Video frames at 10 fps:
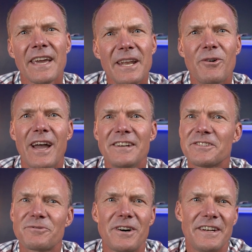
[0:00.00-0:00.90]
Anyway, I
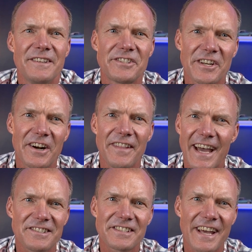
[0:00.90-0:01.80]
just wanted to share
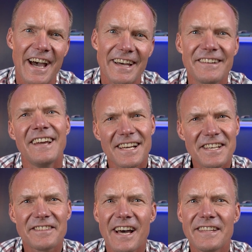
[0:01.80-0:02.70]
that stat as
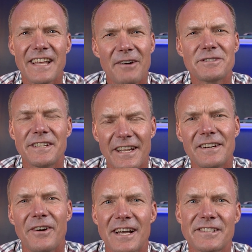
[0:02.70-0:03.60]
I thought that was an
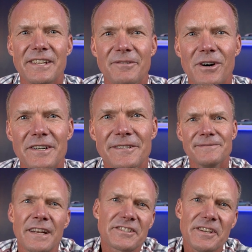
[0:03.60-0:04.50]
interesting one.
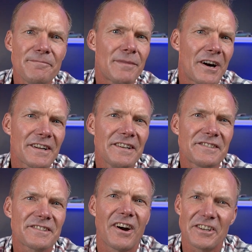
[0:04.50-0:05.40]
Now, some
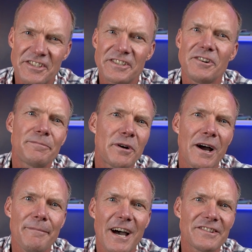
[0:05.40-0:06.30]
markets are still
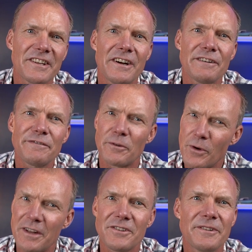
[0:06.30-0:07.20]
prime out there for
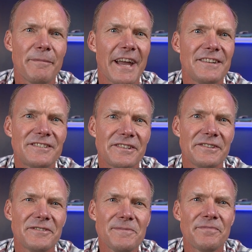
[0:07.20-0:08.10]
rental demand
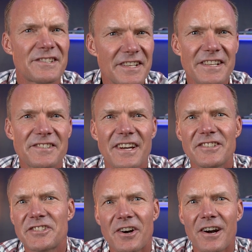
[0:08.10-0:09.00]
too. Cities like
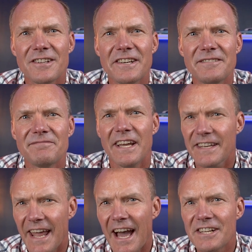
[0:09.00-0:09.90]
Charlotte and
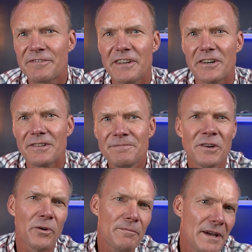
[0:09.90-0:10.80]
Nashville,
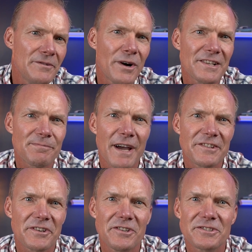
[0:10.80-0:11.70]
or Midwest
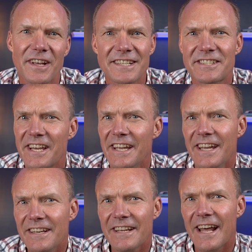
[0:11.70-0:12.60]
metros like, say,
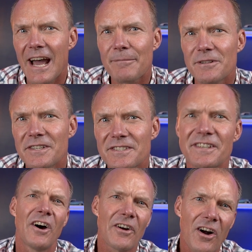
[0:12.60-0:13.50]
Indianapolis,
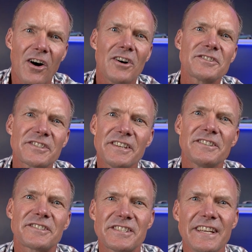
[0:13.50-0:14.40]
are all still
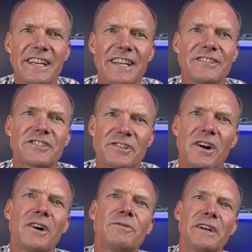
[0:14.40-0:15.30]
seeing
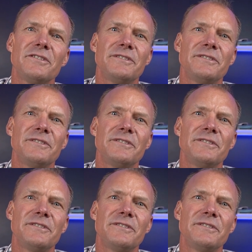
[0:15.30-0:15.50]
strong rental